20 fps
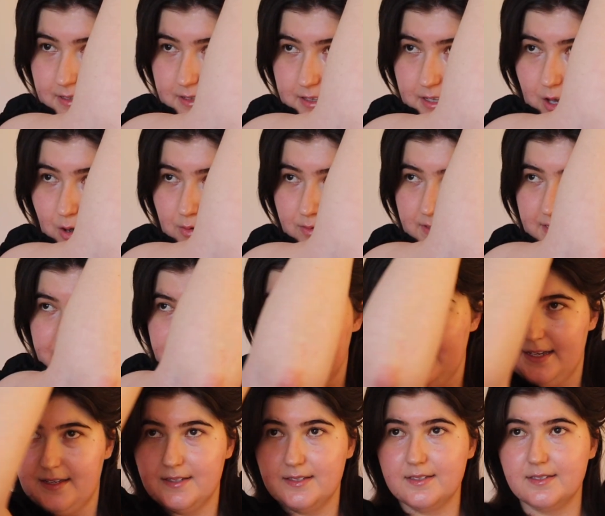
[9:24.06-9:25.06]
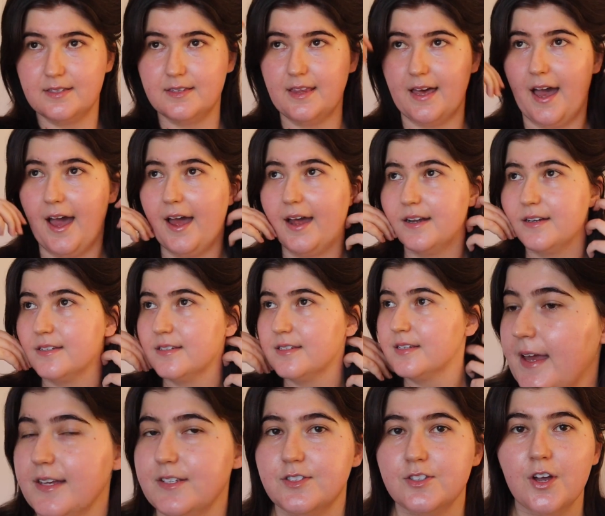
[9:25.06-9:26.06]
loneliness that
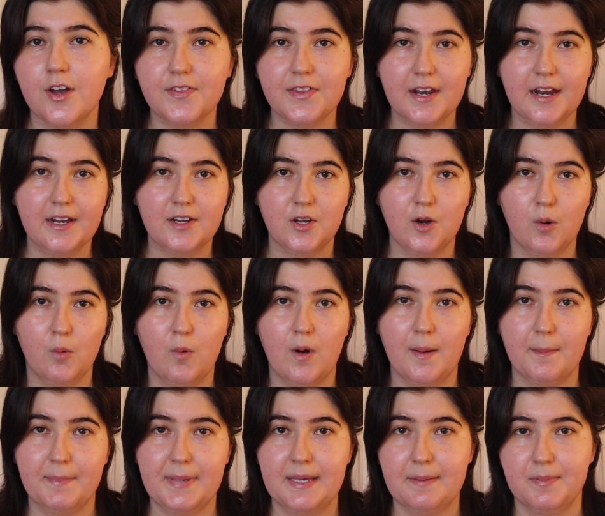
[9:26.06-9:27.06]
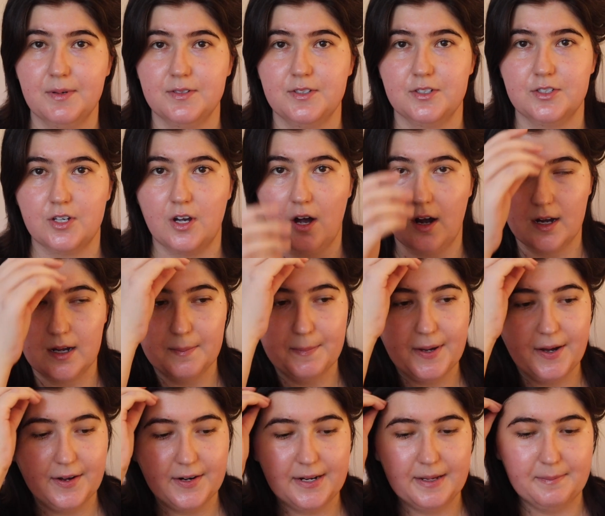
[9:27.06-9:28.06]
it's not that I don't want people to talk
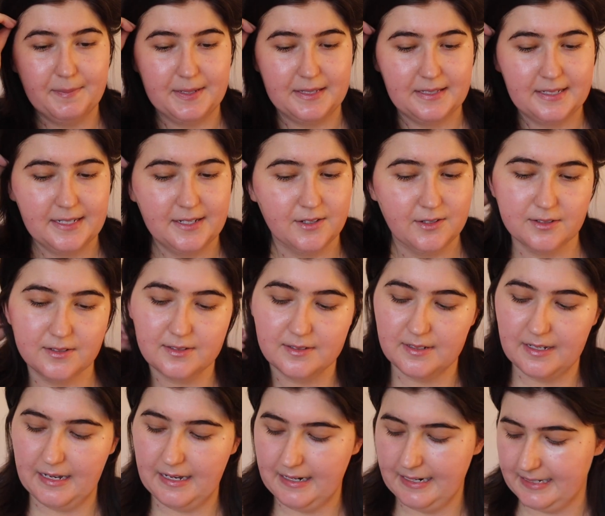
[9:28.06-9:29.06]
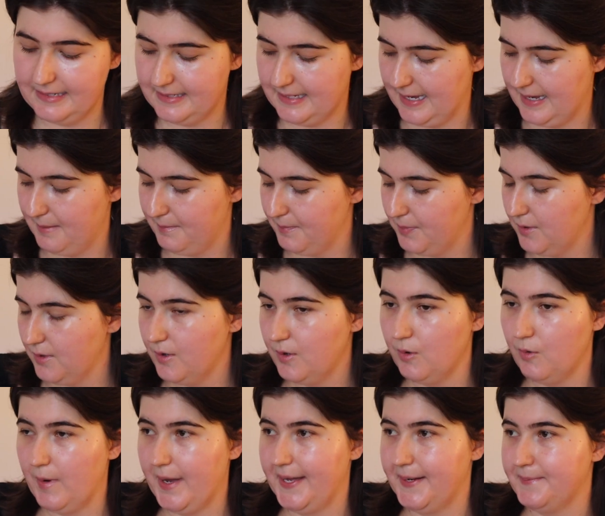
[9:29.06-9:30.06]
about it, but here's an
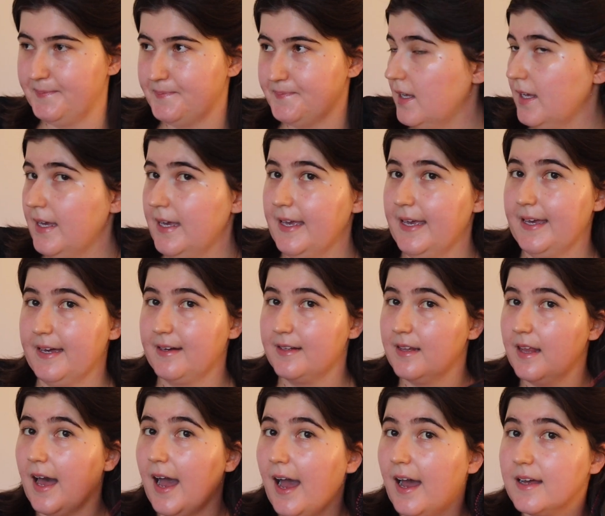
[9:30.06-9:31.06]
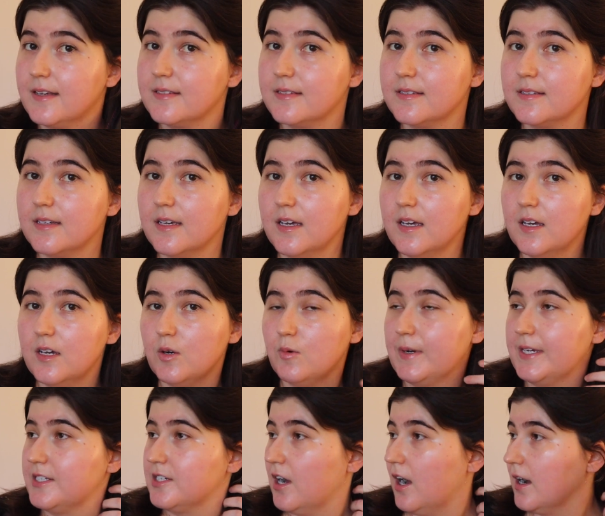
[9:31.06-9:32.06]
example. When in class
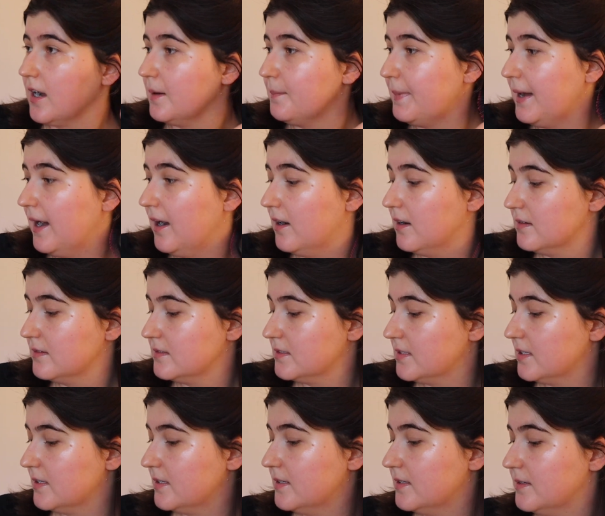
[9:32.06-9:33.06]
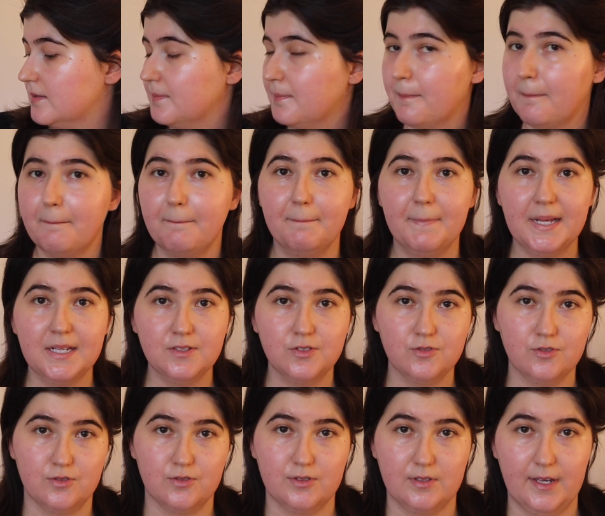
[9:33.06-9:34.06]
we talk about
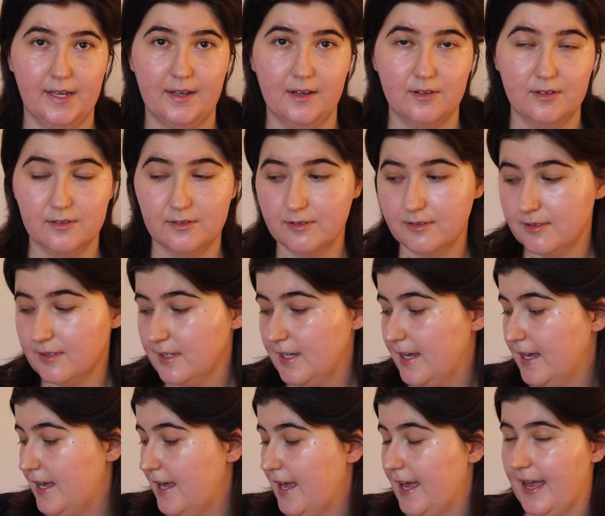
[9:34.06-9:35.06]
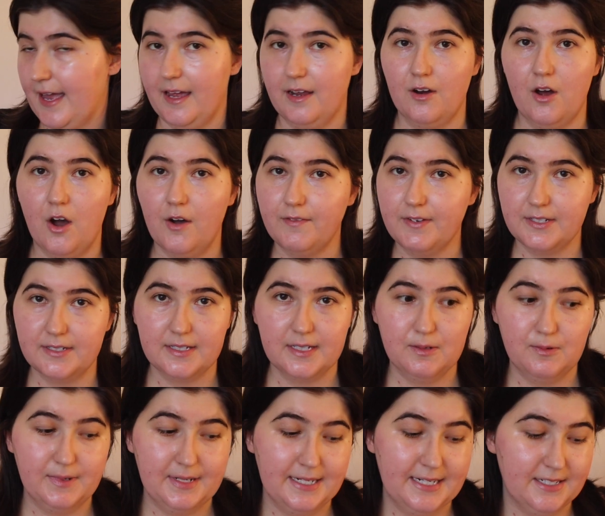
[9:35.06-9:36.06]
menstrual cycles, and obviously
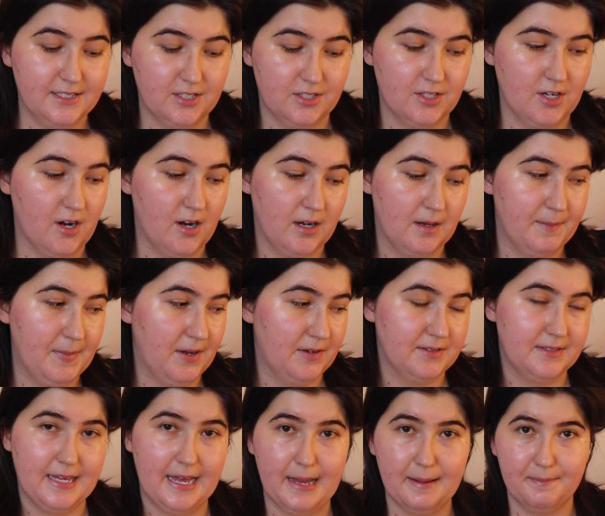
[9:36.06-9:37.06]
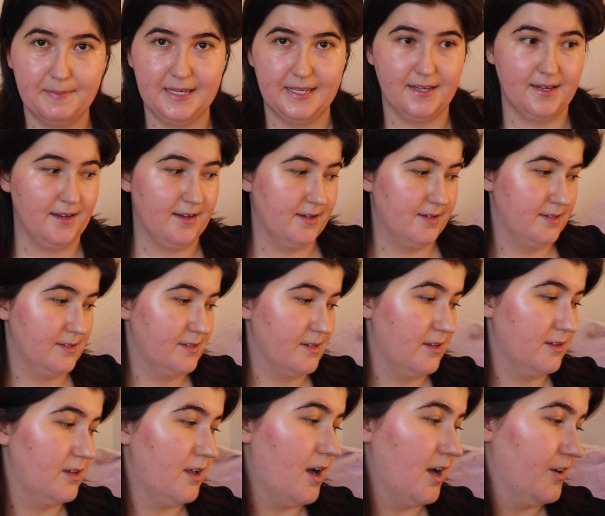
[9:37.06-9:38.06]
we need to talk about that because
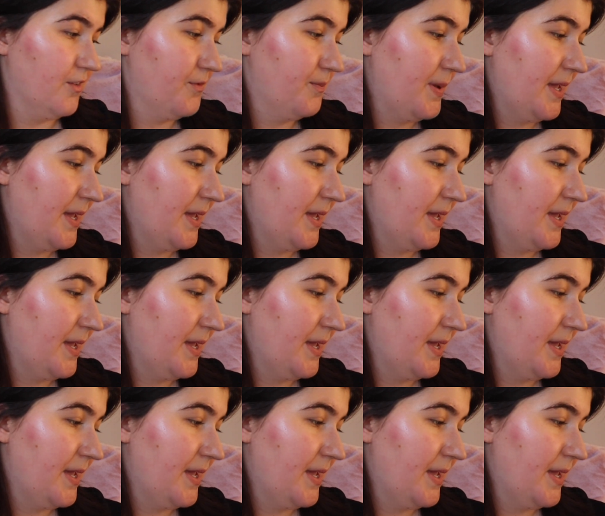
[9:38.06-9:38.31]
a lot of